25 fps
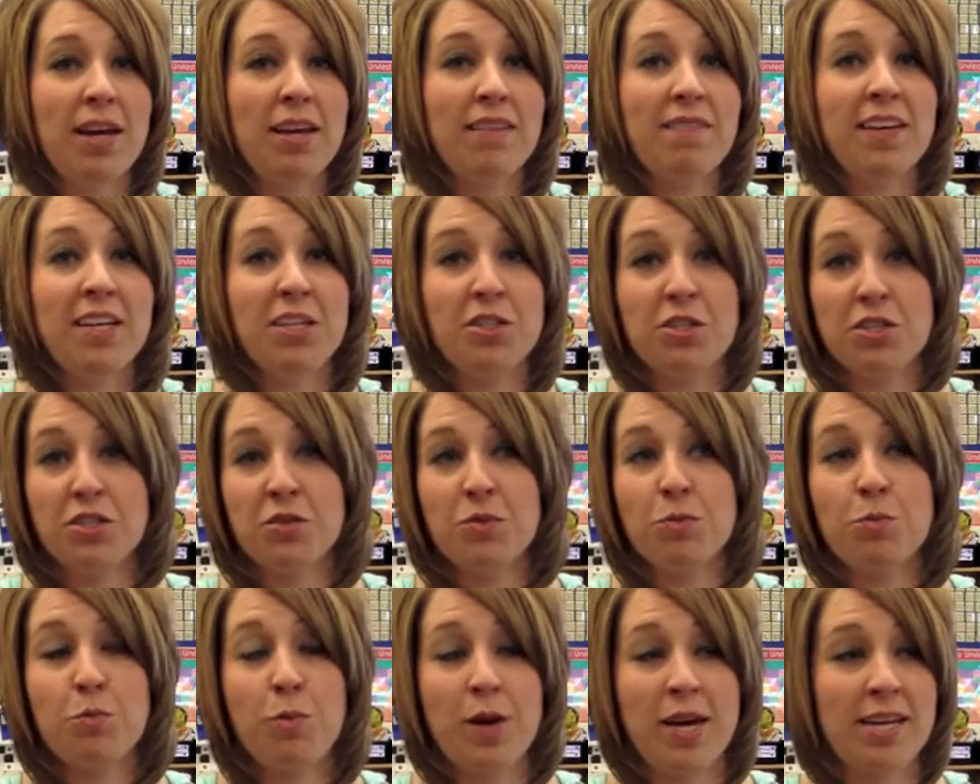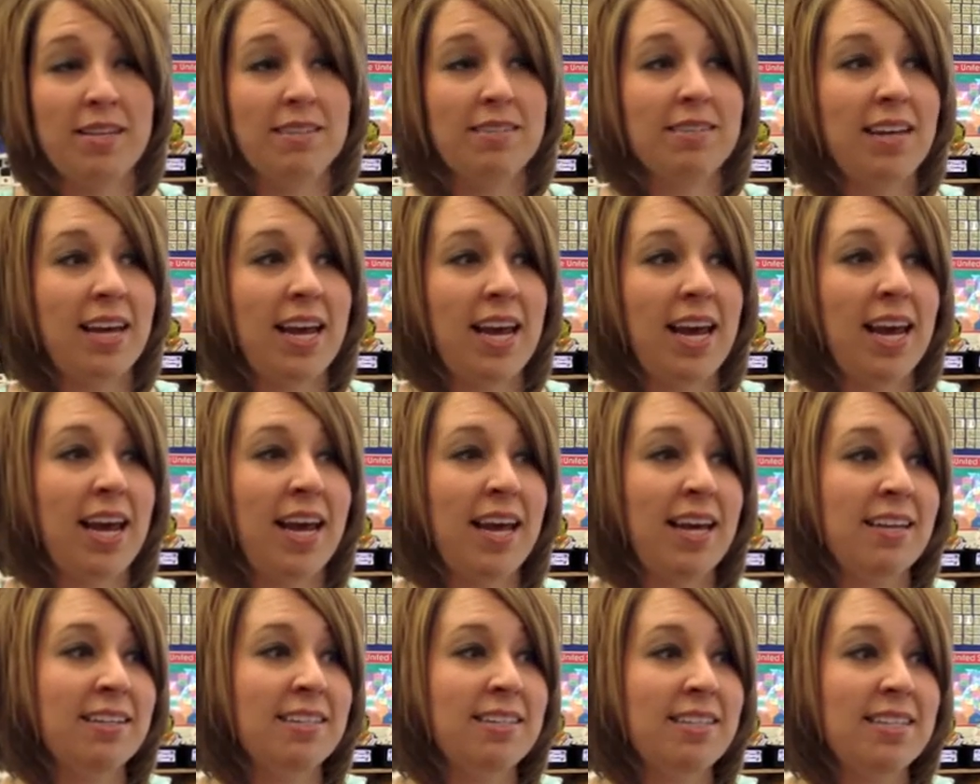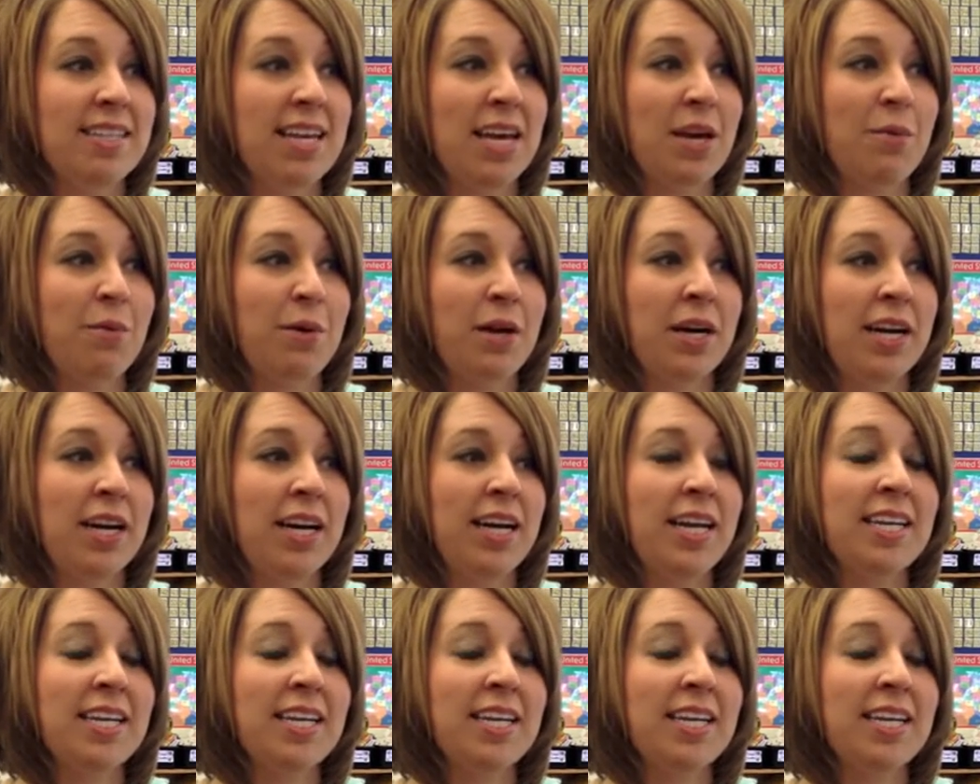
and they just went, and they were